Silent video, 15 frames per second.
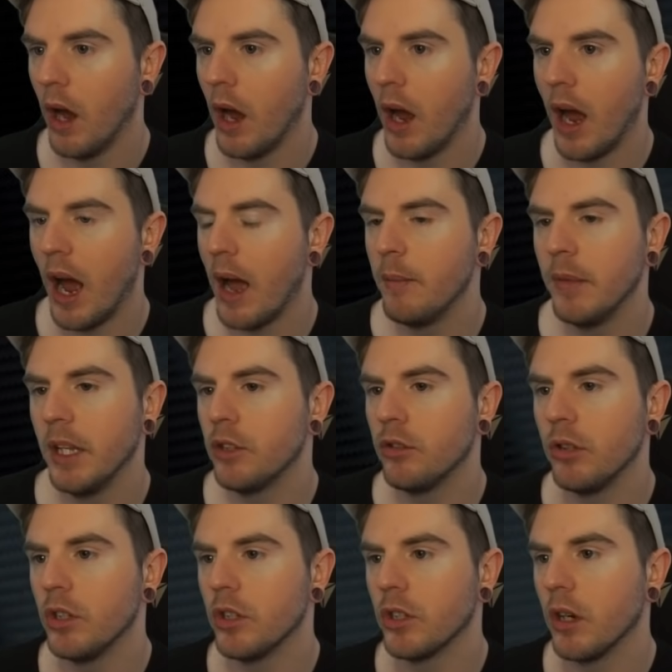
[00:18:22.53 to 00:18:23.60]
I'm
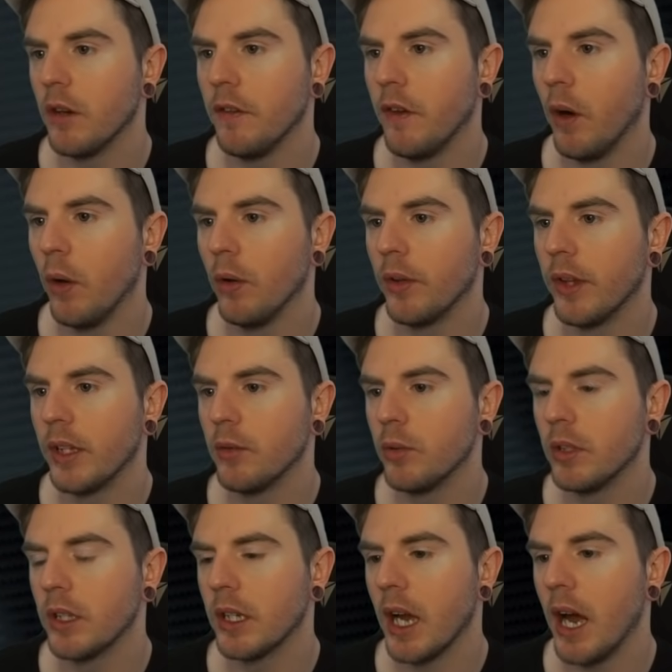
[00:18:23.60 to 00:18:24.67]
literally just gonna fold. This
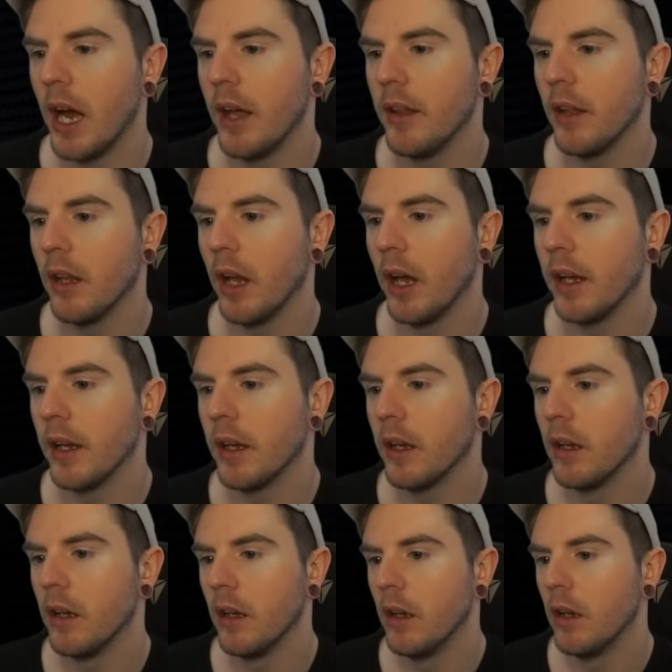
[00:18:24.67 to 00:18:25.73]
was the guy that, like,